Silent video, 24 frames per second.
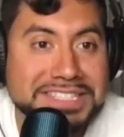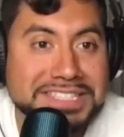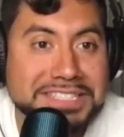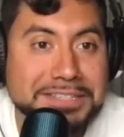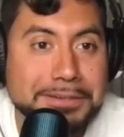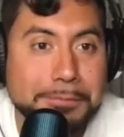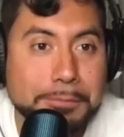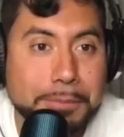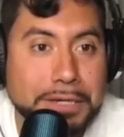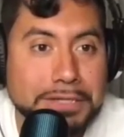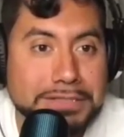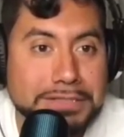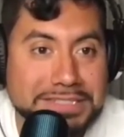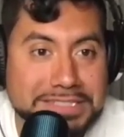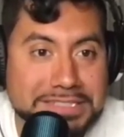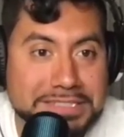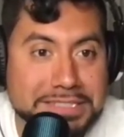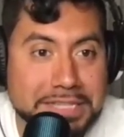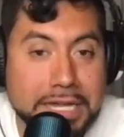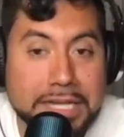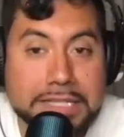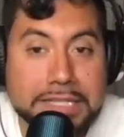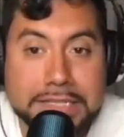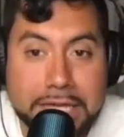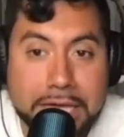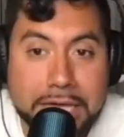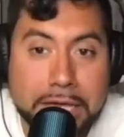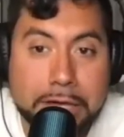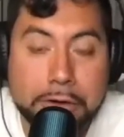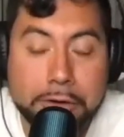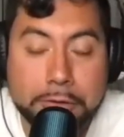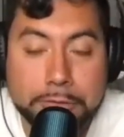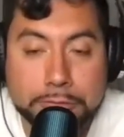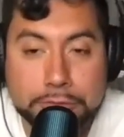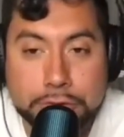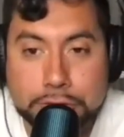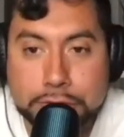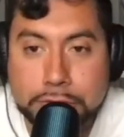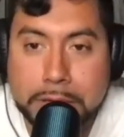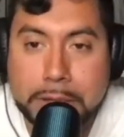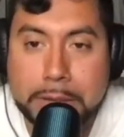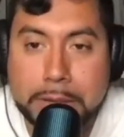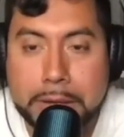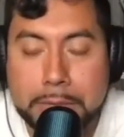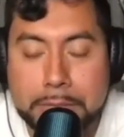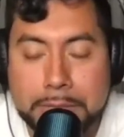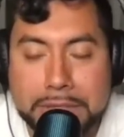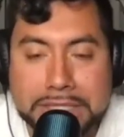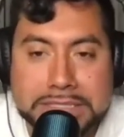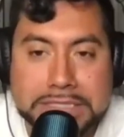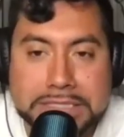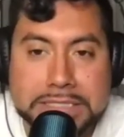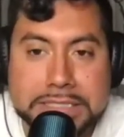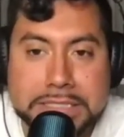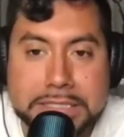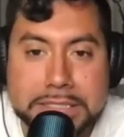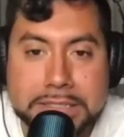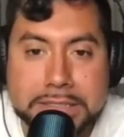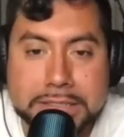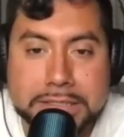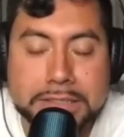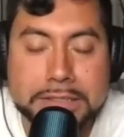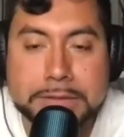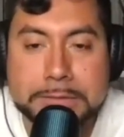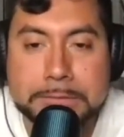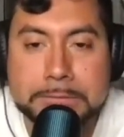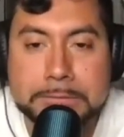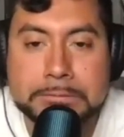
about this guy that I'm about to get in.